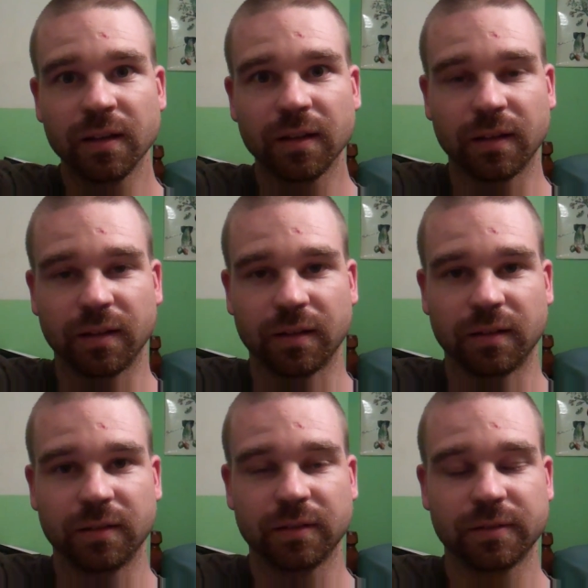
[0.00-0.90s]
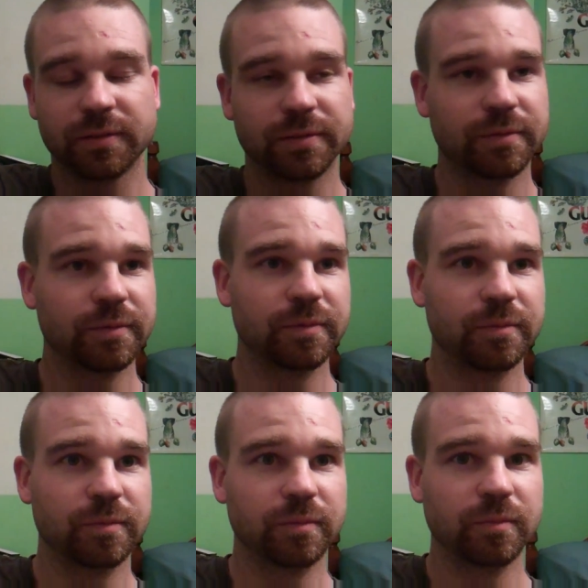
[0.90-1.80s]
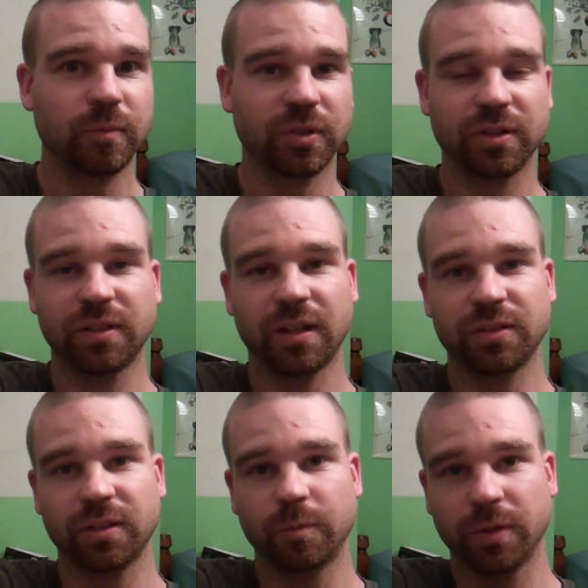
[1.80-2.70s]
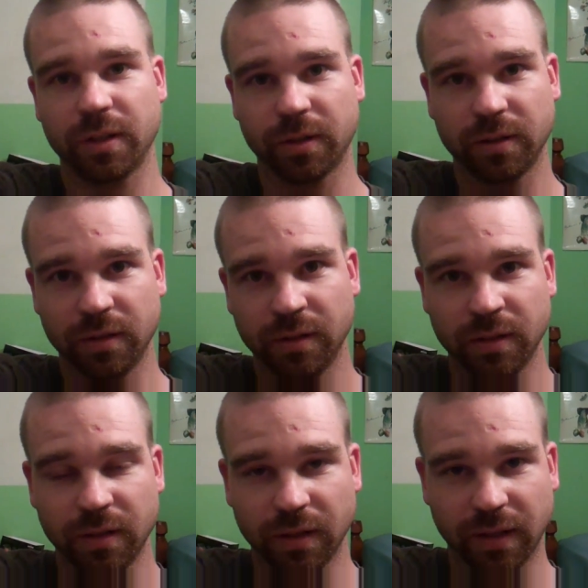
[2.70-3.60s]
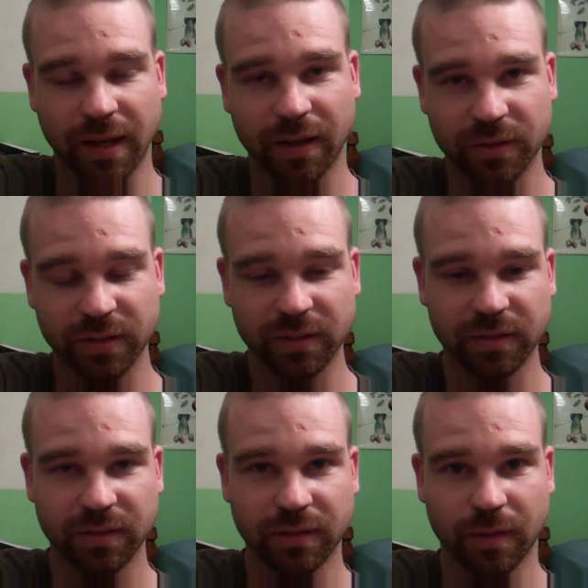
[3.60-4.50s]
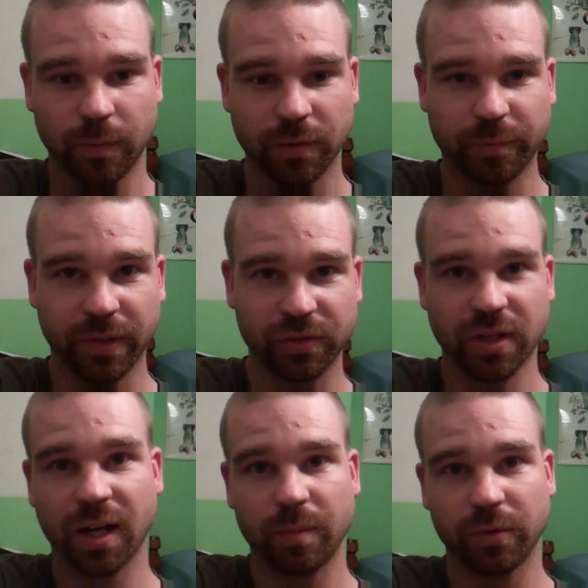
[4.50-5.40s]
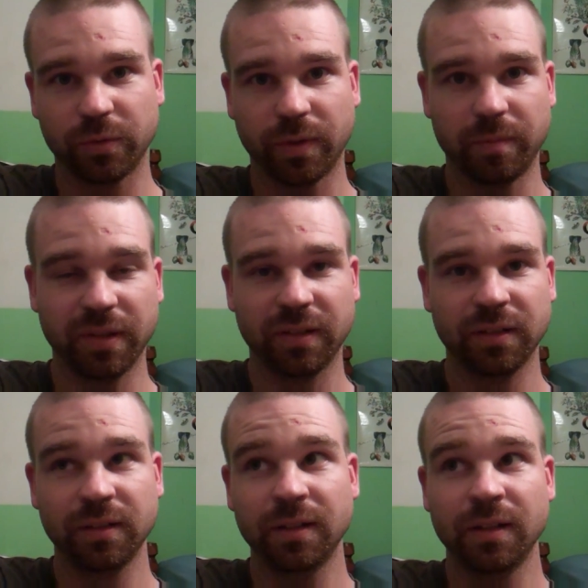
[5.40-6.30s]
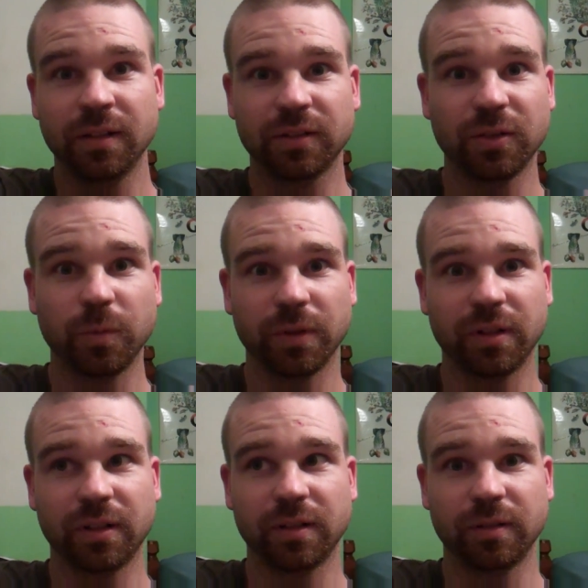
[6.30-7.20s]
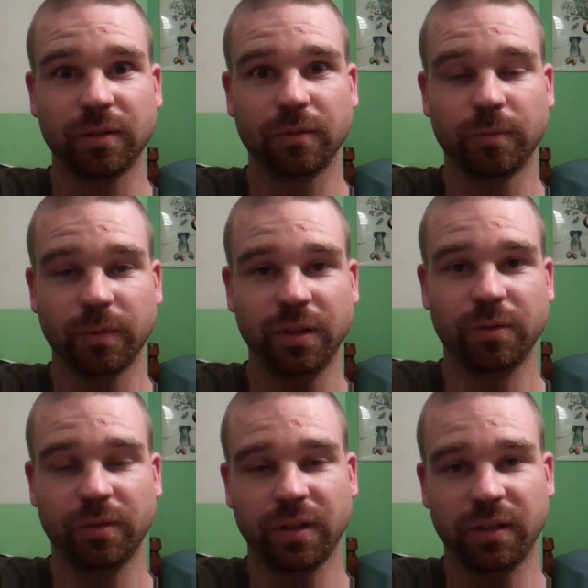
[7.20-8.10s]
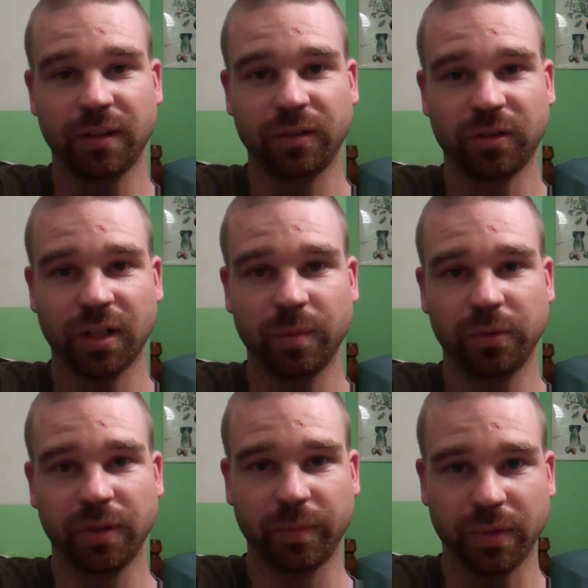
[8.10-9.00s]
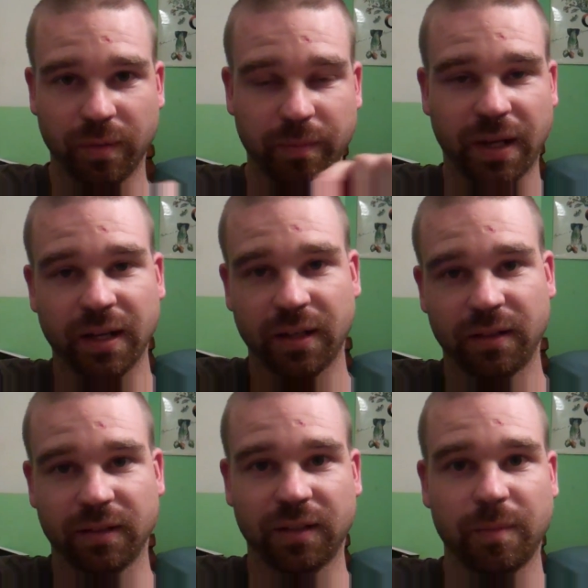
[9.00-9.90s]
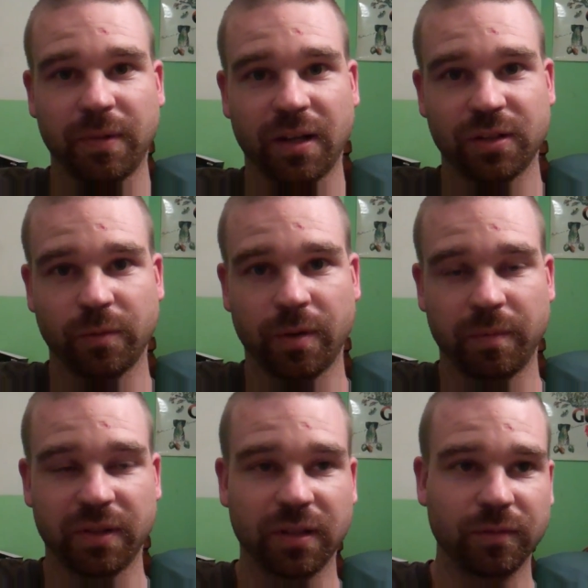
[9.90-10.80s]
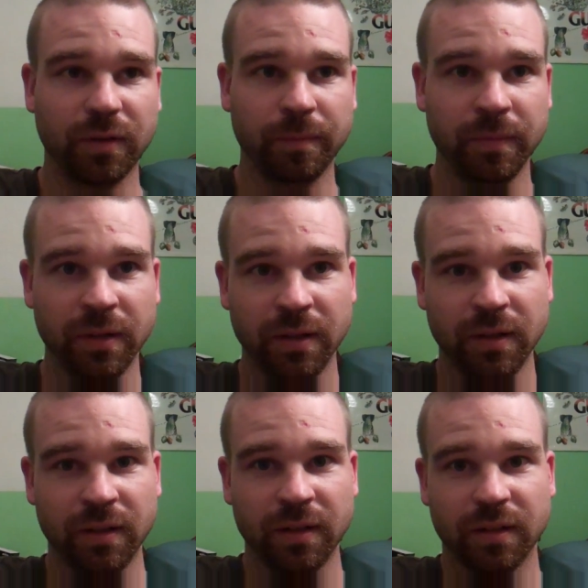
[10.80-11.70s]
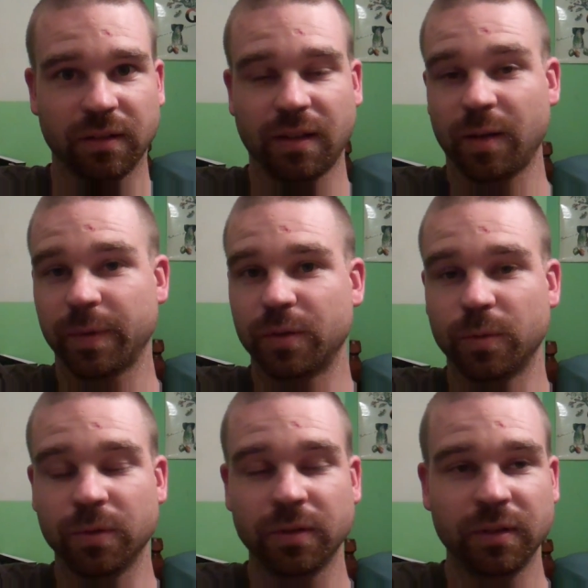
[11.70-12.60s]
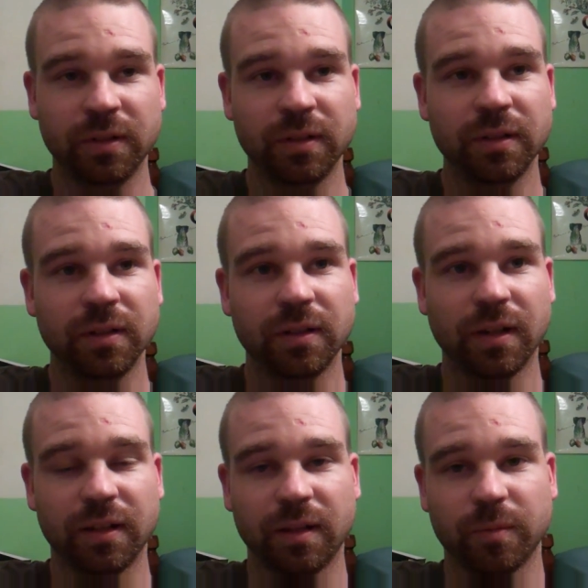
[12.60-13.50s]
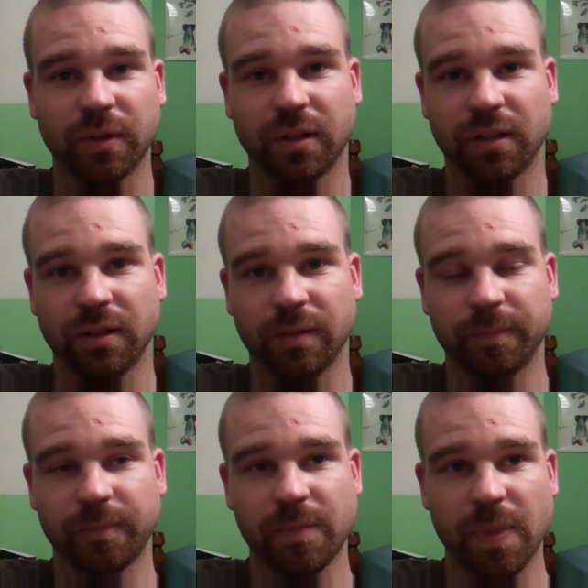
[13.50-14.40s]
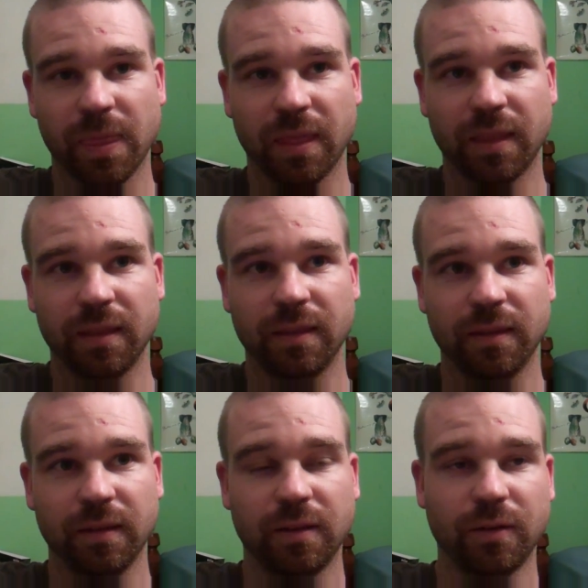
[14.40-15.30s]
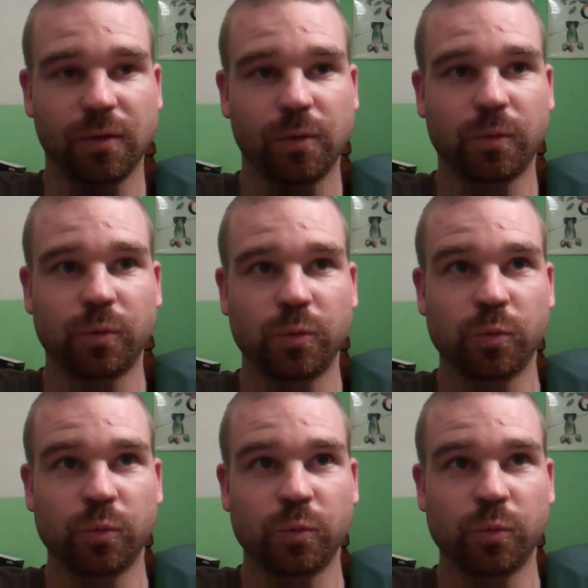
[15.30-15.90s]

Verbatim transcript: uh, which is actually where the cache is that one of my trackables went missing. So we're going to recreate that trackable and put it back in the same cache it went missing from so that'll be cool and then we're gonna go